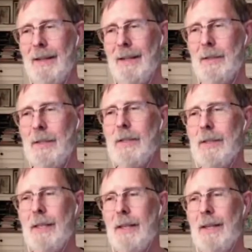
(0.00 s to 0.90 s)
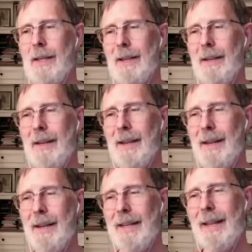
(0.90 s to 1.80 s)
It's just that
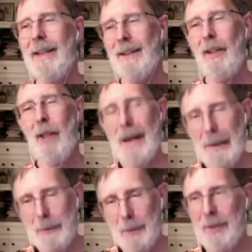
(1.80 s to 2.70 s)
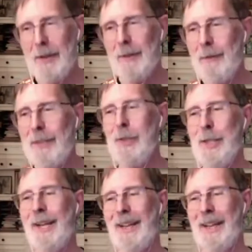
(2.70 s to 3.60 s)
it doesn't align with our
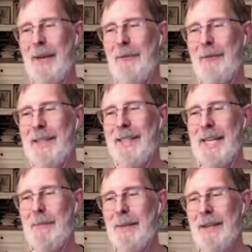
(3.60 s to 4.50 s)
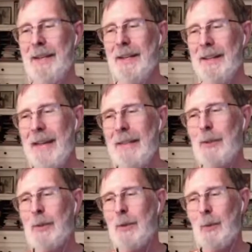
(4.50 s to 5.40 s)
vision a lot of the time. And
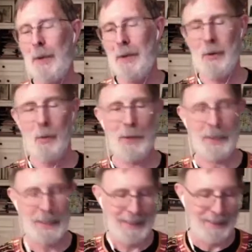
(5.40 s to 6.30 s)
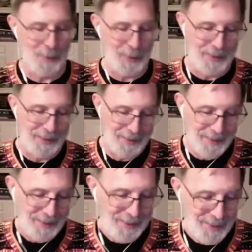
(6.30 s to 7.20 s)
that's where the work is.
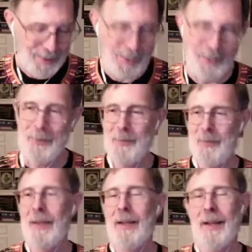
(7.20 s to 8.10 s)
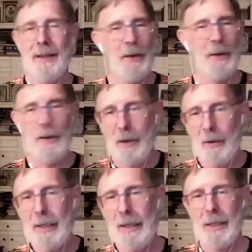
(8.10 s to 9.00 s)
So the
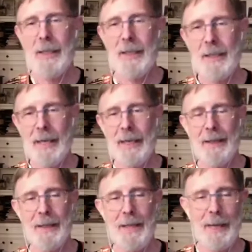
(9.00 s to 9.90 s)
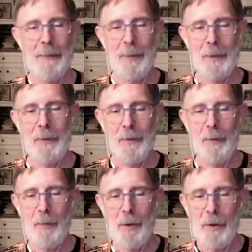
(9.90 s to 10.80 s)
only thing in that
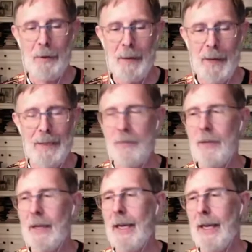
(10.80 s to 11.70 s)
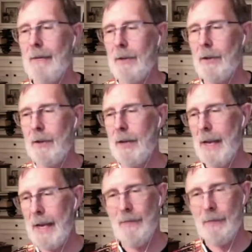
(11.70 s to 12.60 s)
beautiful poem, I don't think I ever
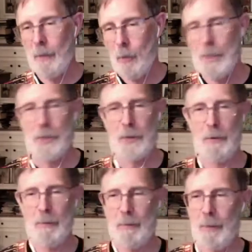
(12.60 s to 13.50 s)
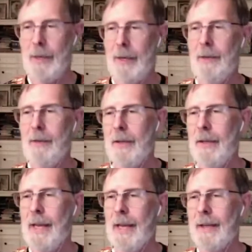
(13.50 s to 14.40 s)
heard Avon whistle, but other
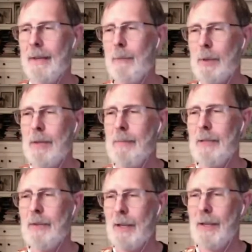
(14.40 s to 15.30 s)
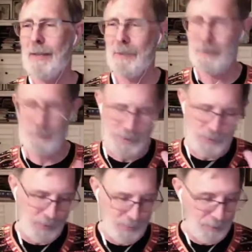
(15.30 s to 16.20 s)
than that, pretty much all of it
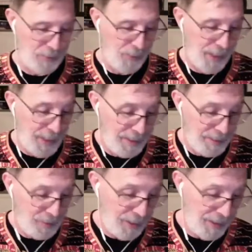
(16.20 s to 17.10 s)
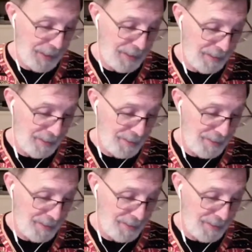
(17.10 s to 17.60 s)
was right on target.